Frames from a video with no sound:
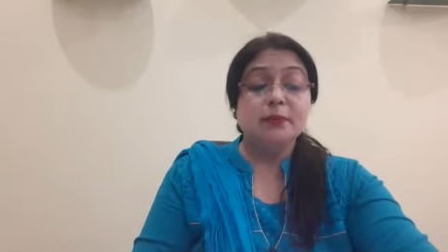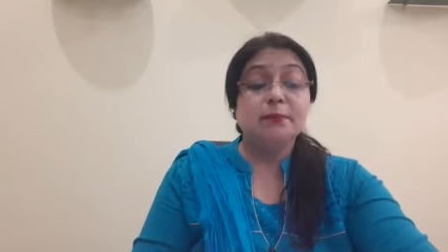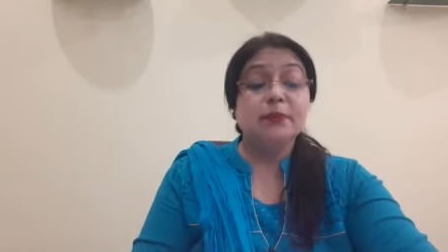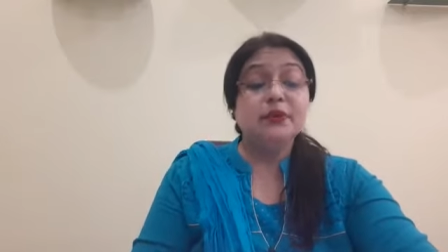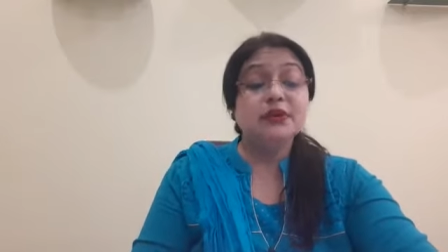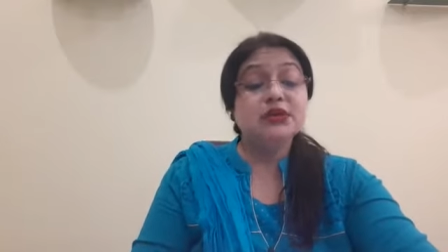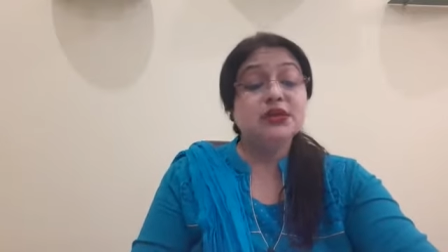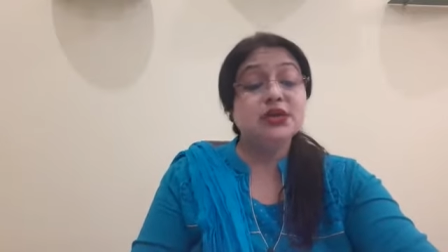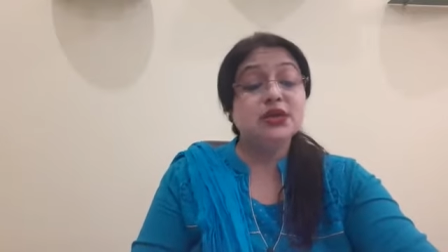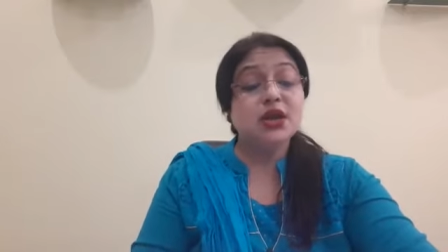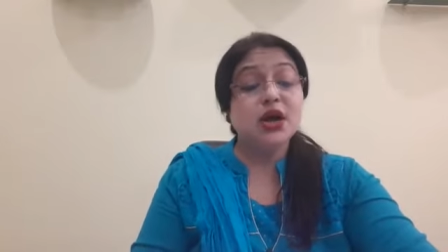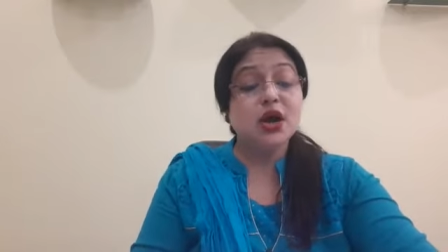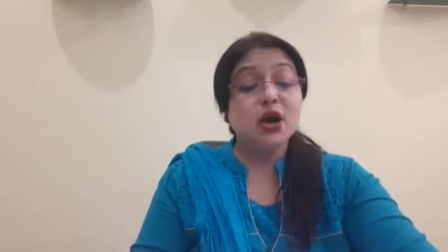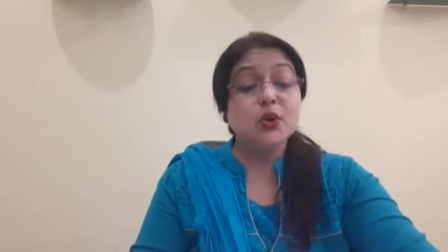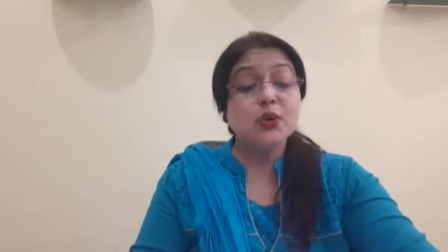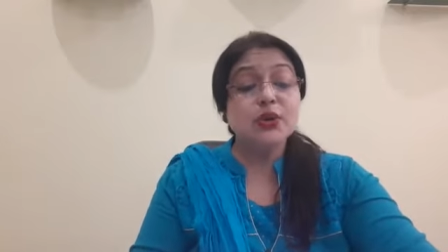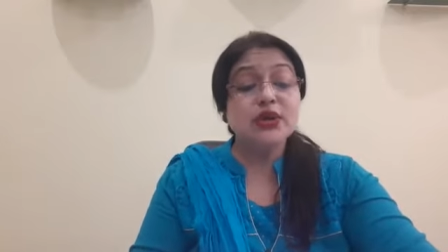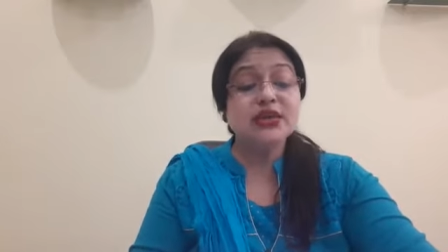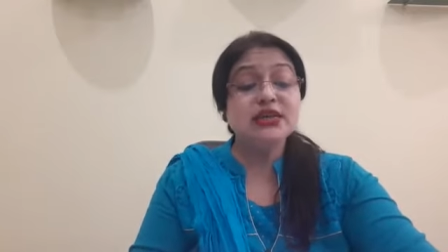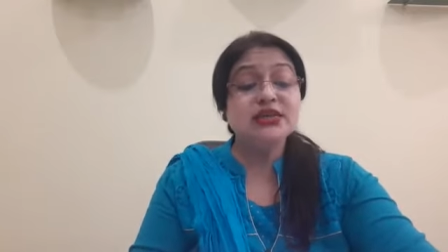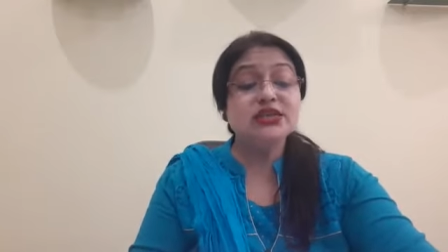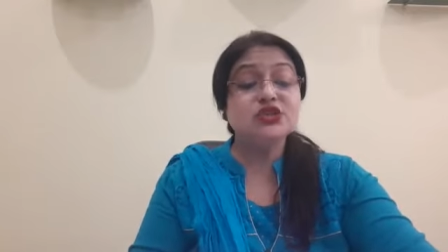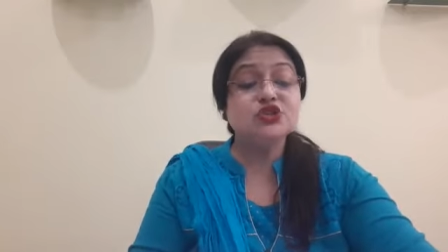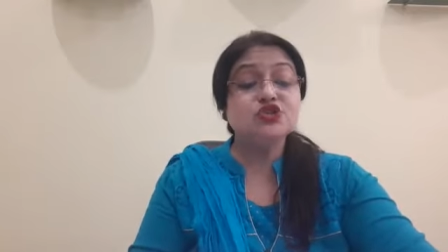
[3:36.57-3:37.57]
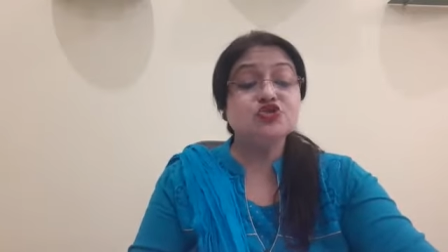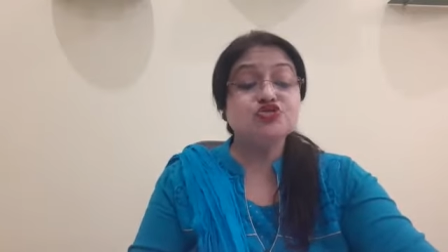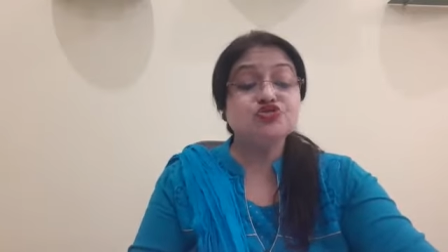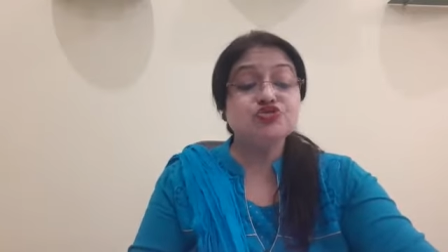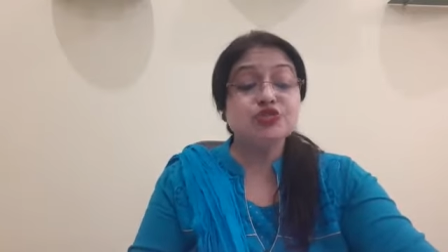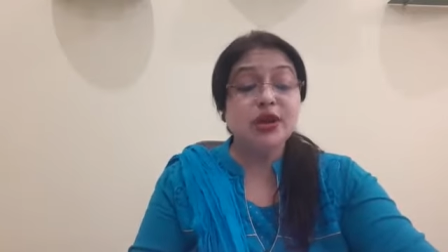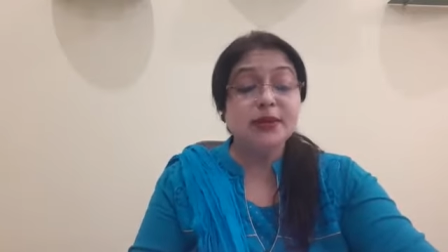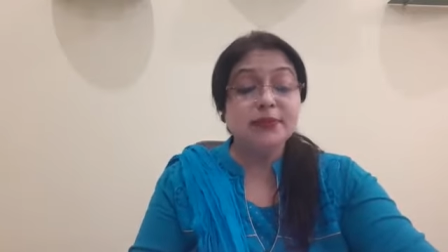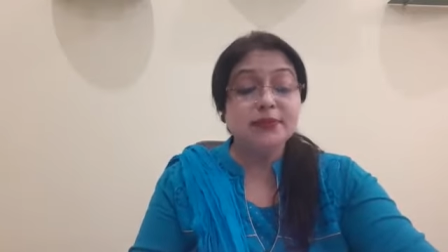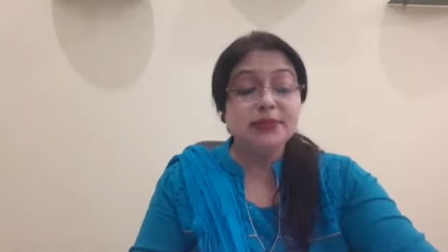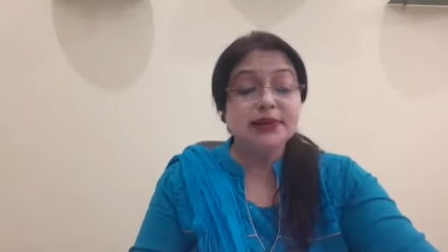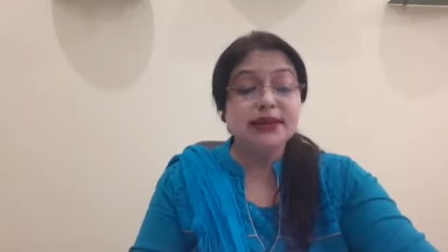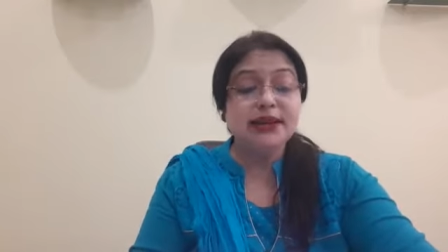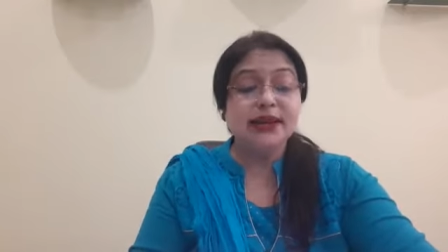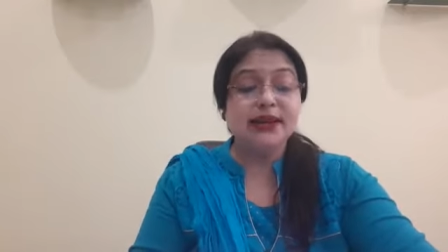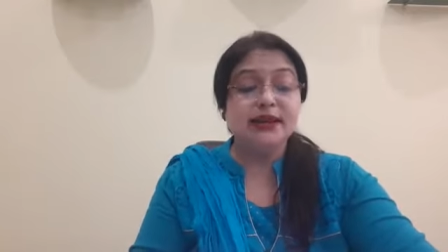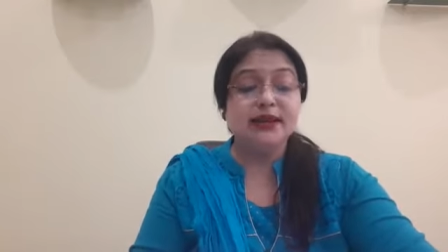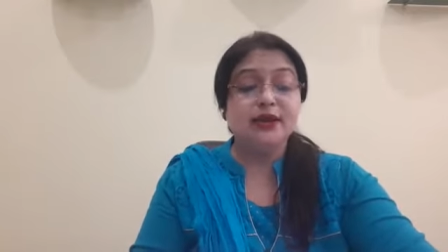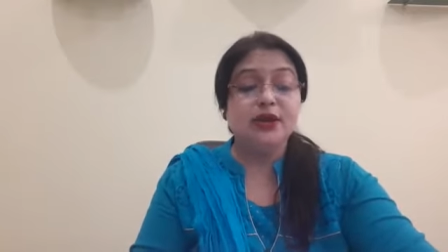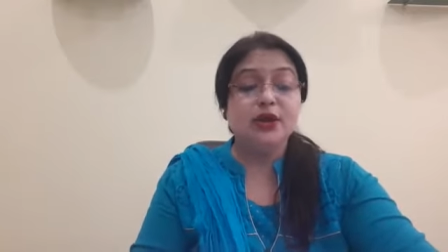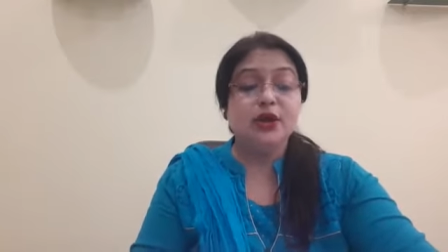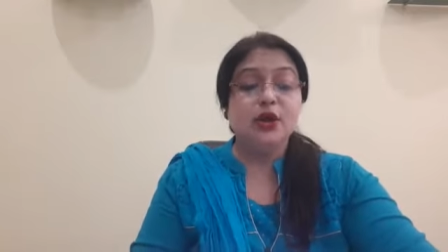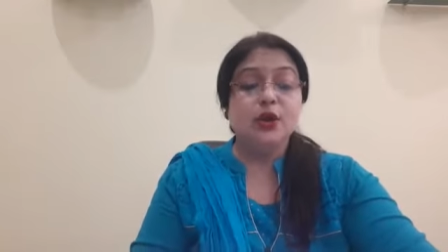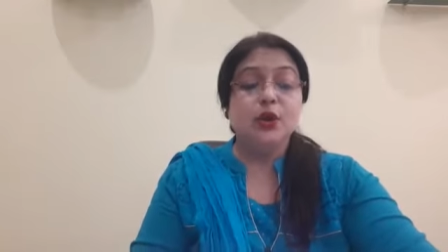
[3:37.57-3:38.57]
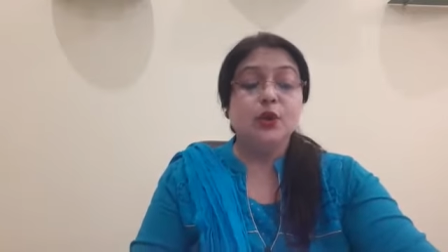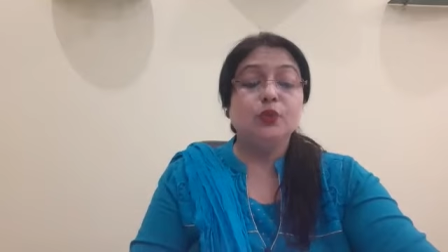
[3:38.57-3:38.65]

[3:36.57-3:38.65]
but now he is trembling